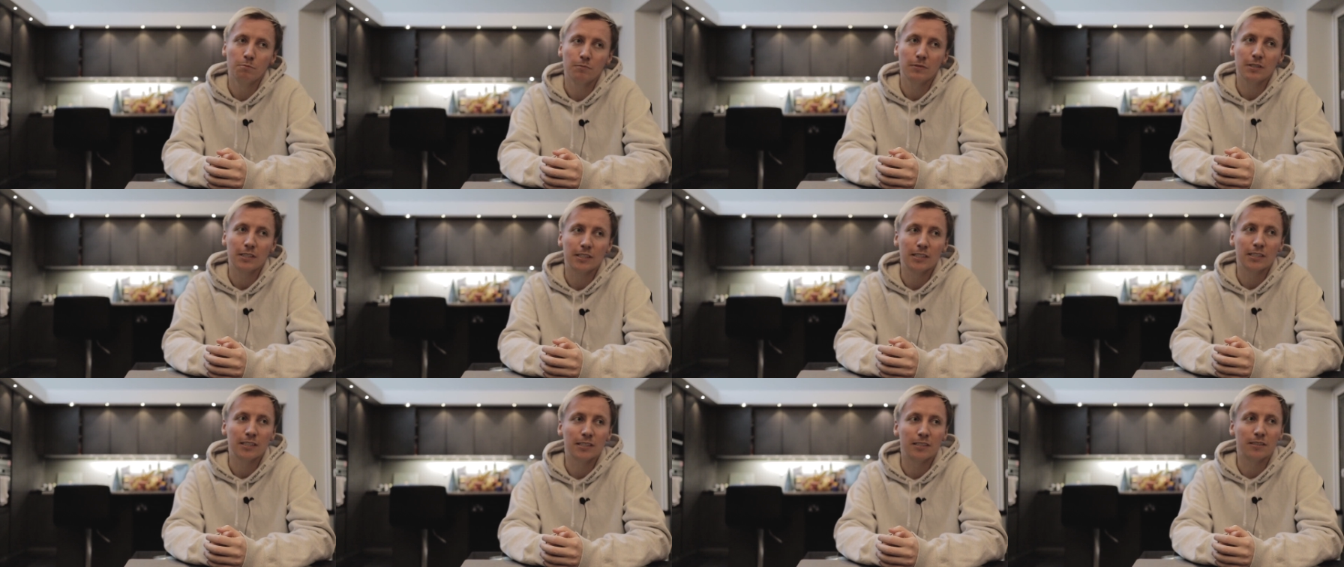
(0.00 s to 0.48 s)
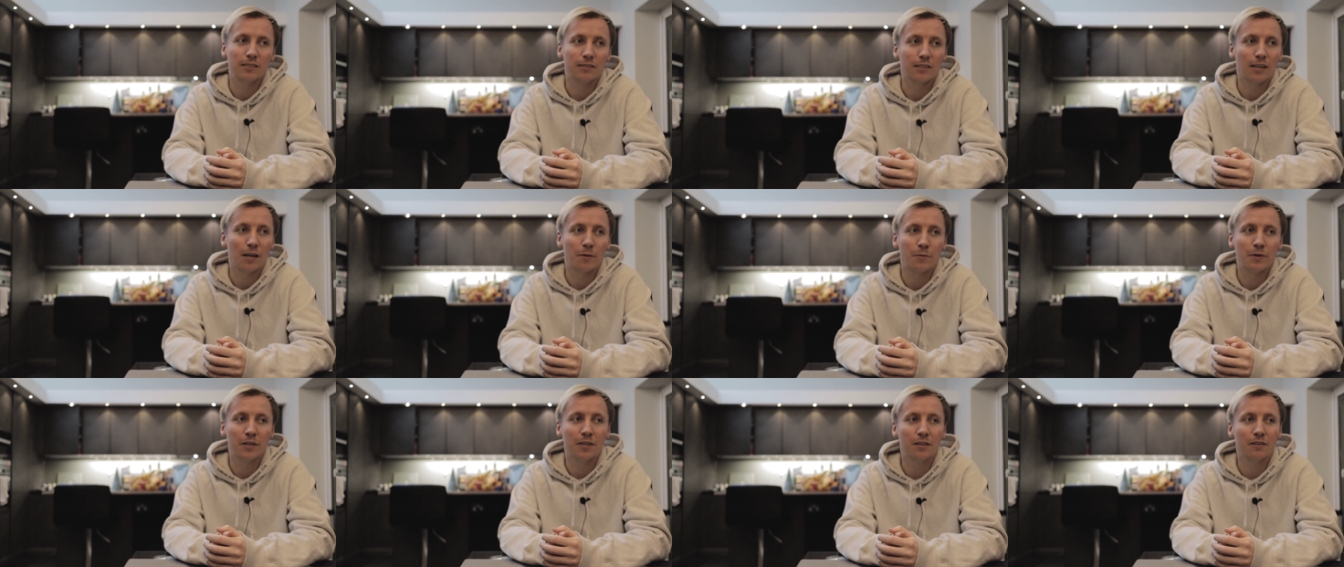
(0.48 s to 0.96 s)
Beginner,
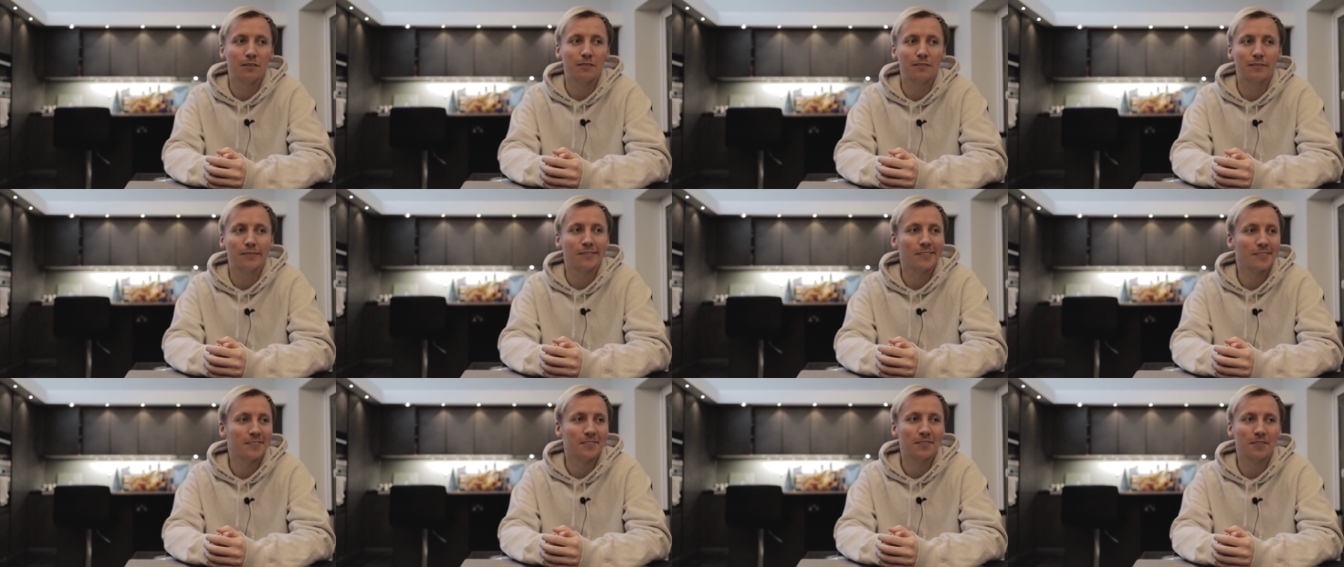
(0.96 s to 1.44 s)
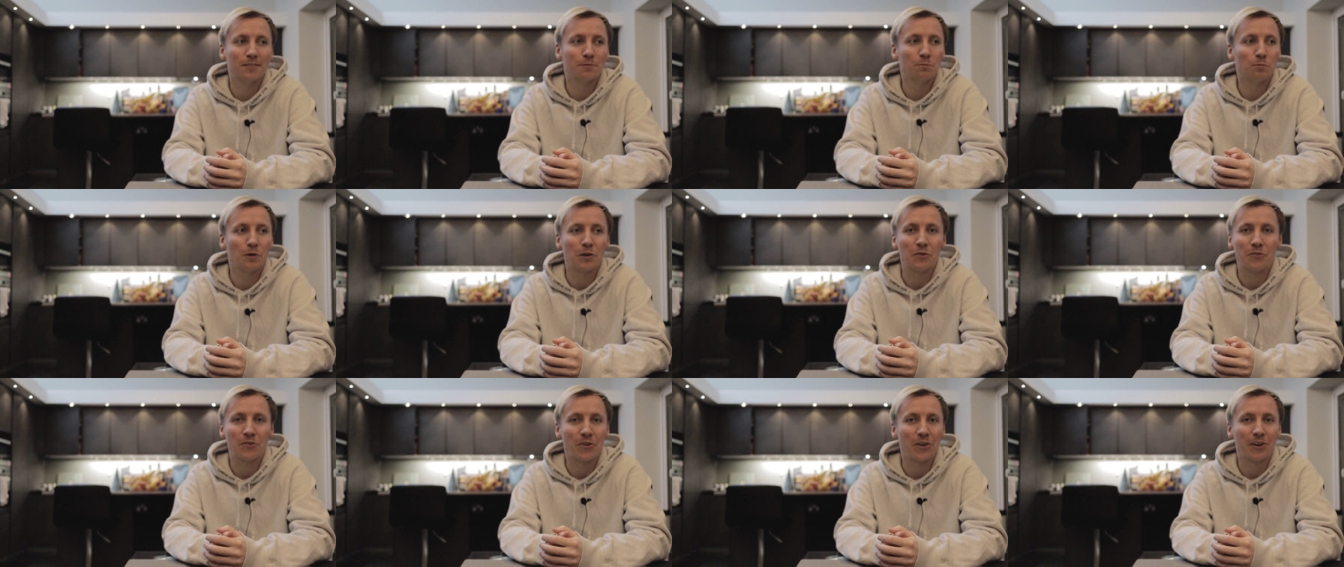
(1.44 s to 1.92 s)
I mean,
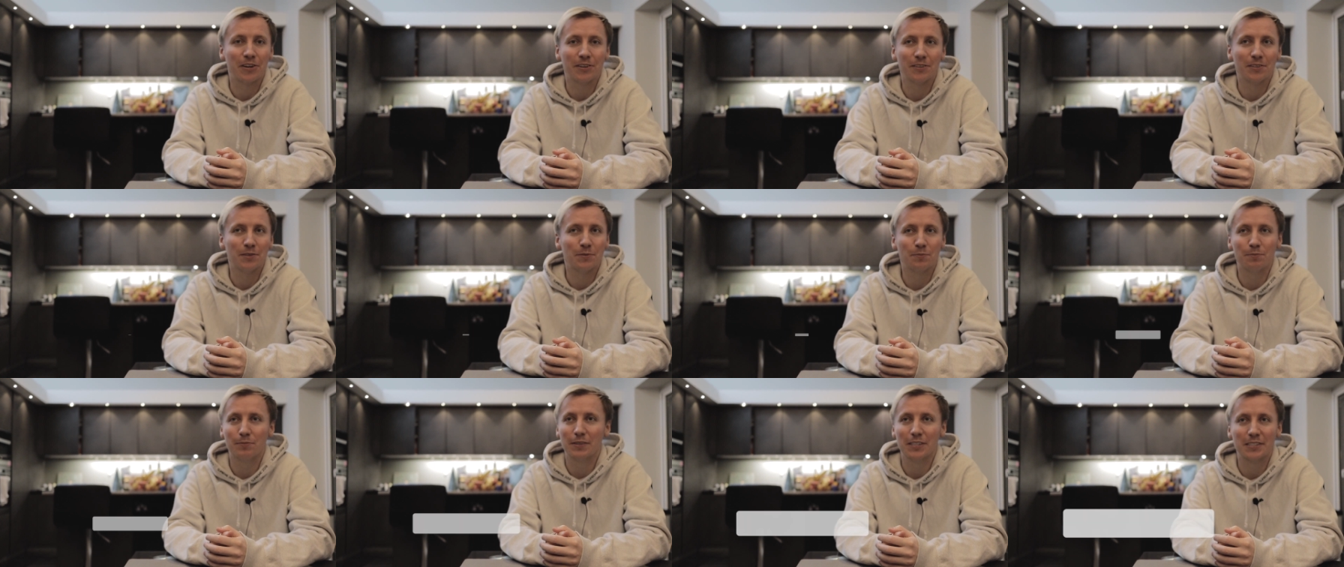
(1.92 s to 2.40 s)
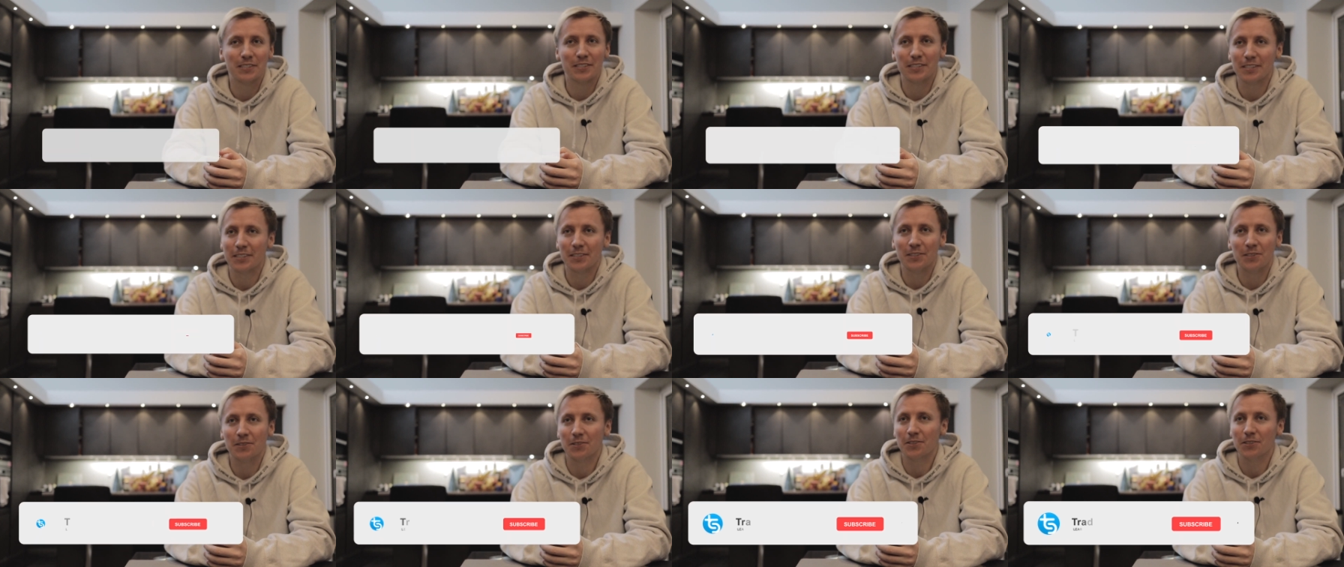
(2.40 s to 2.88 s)
by far the best
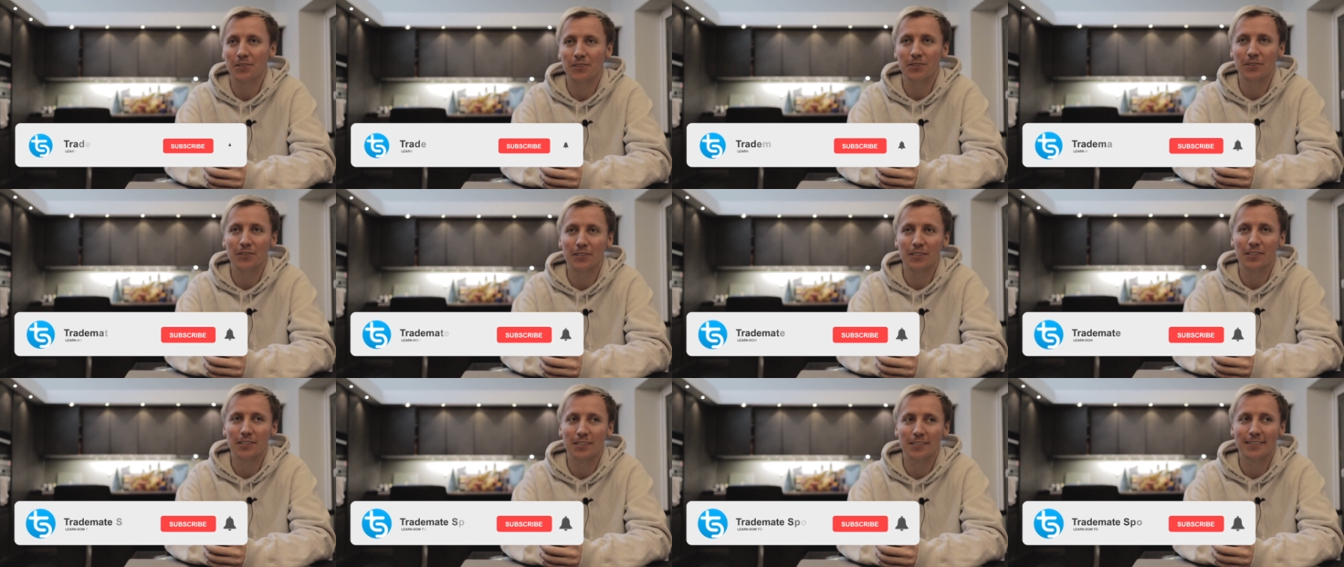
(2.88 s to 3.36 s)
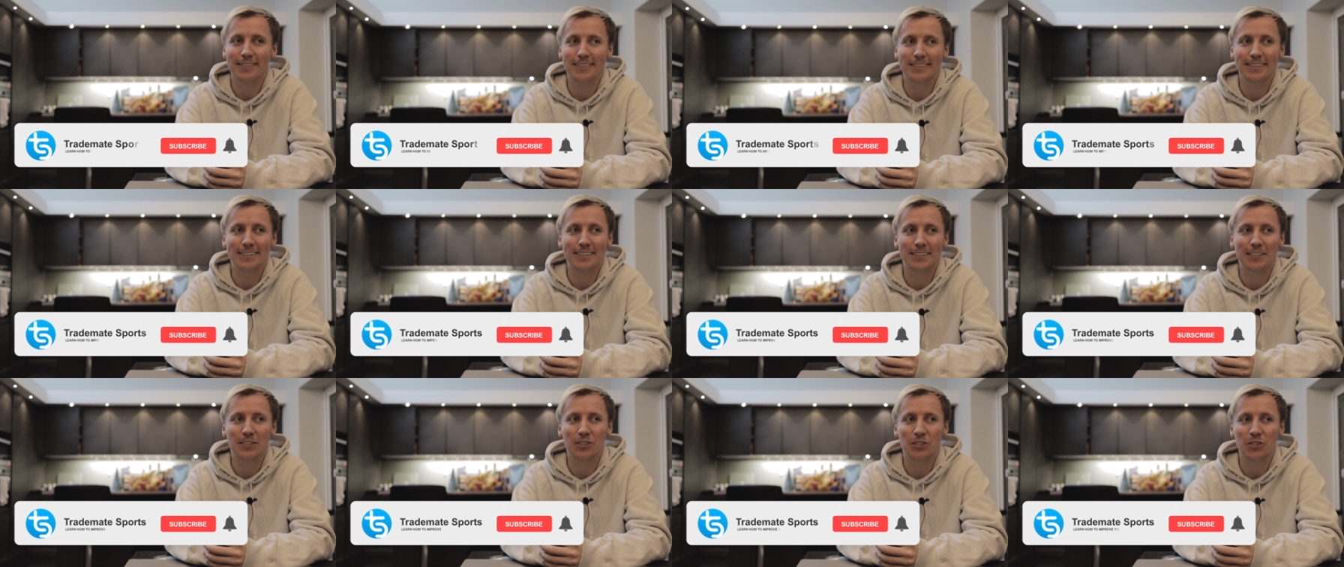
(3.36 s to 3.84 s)
thing you could do
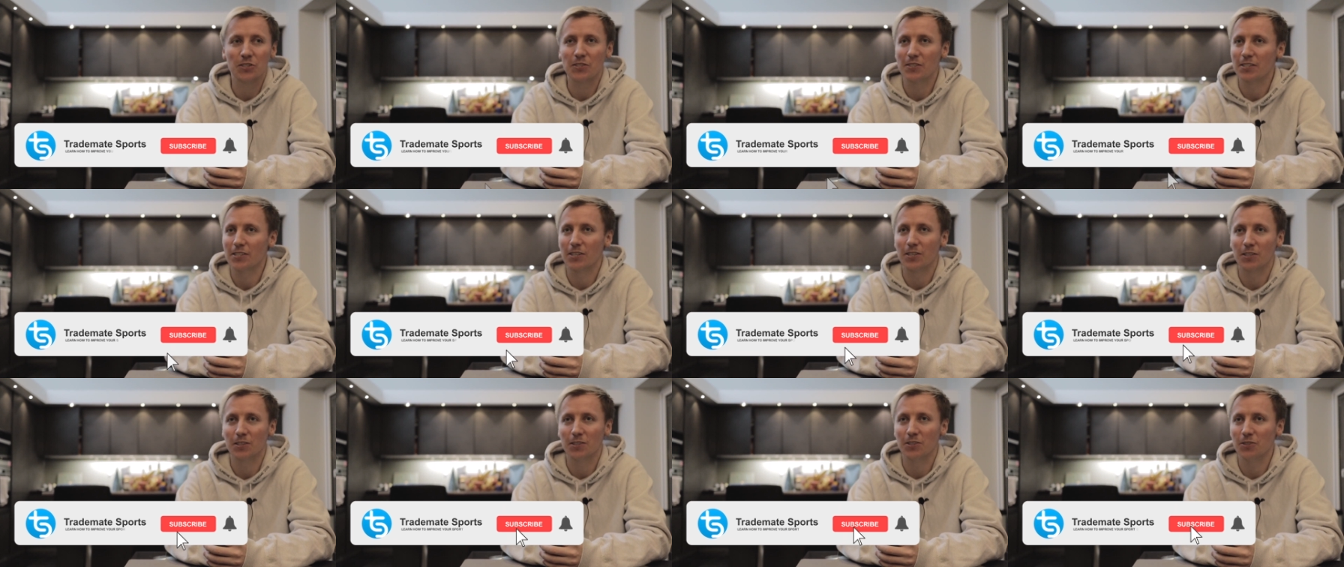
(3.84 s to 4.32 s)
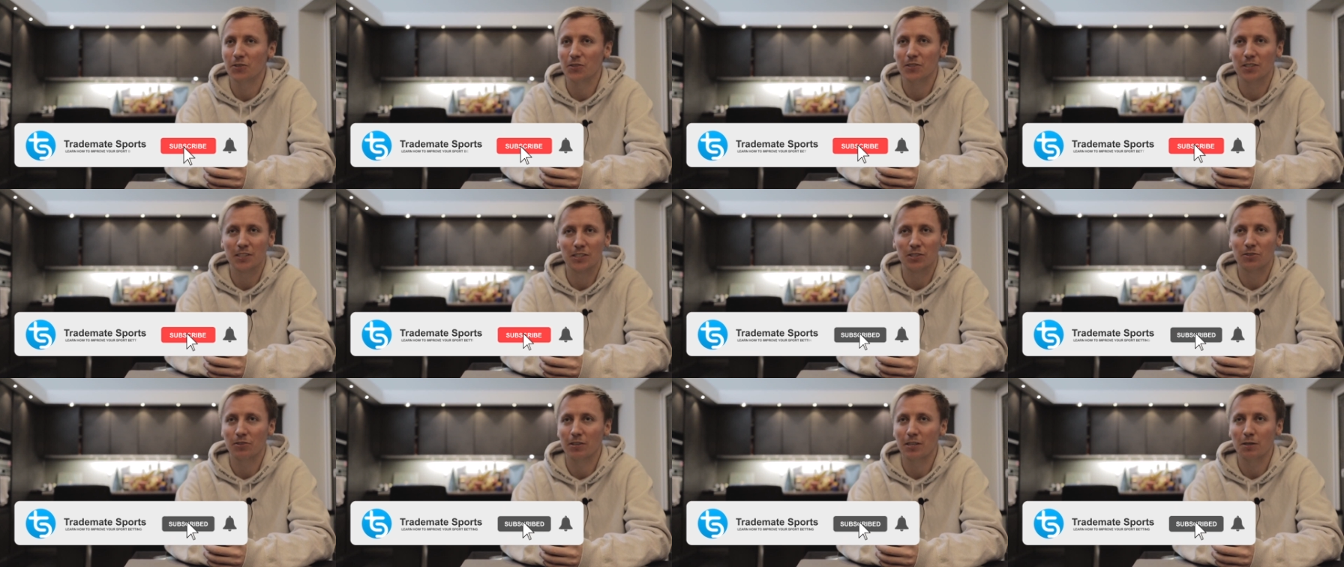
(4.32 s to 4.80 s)
is just start
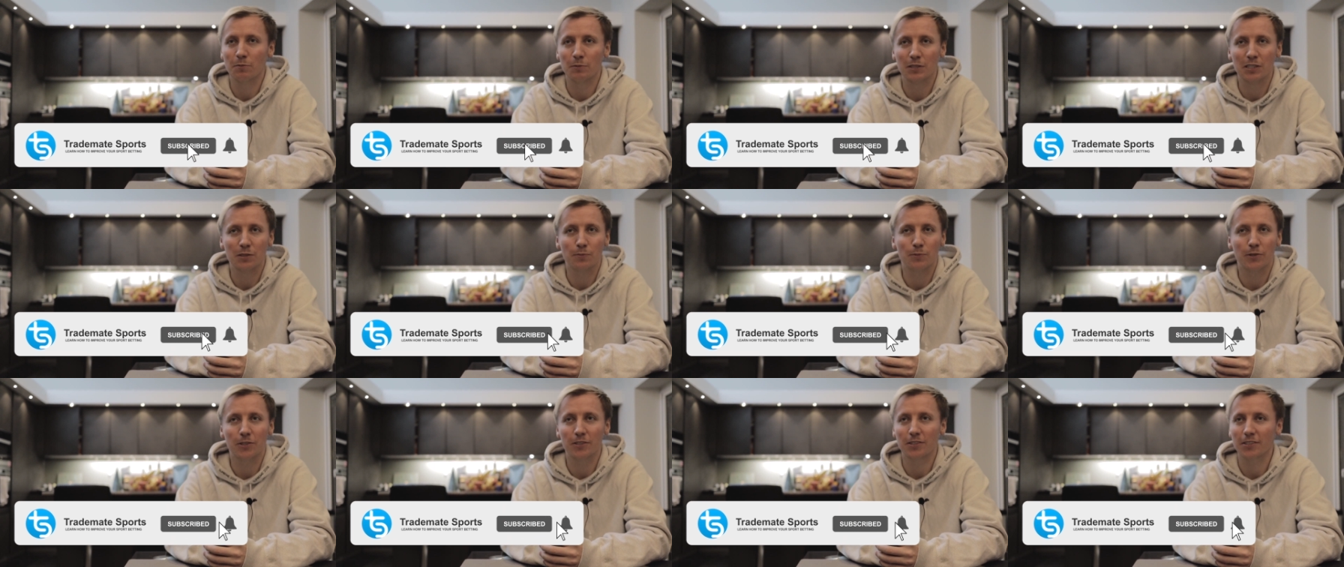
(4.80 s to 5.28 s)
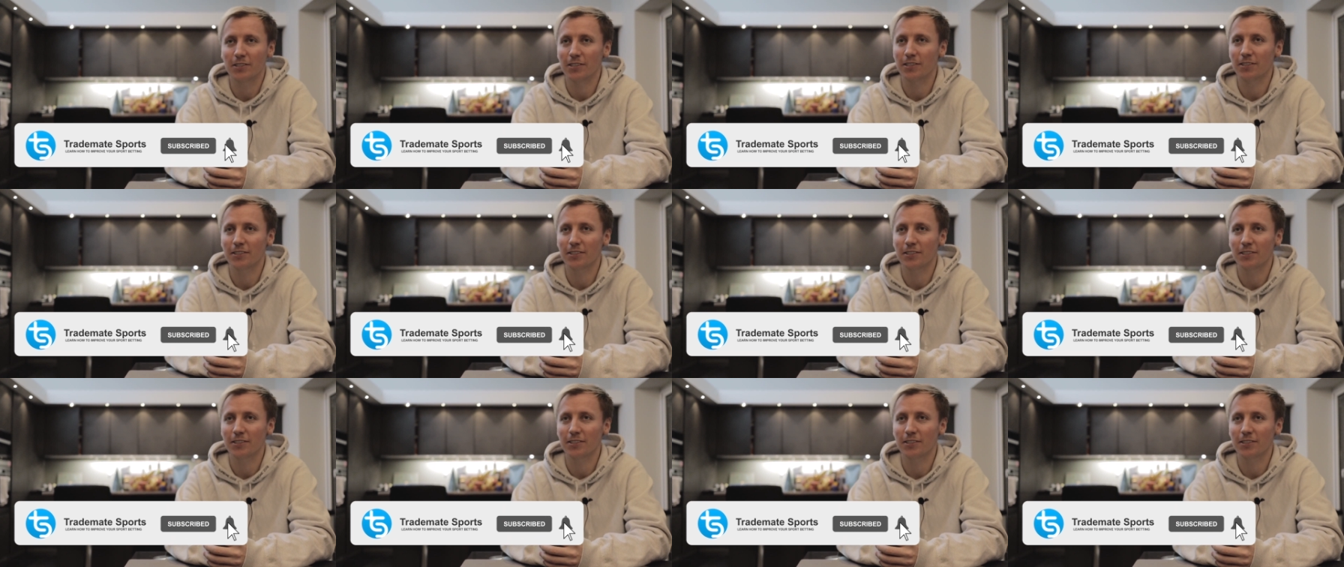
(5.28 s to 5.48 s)
using Trademate Sports,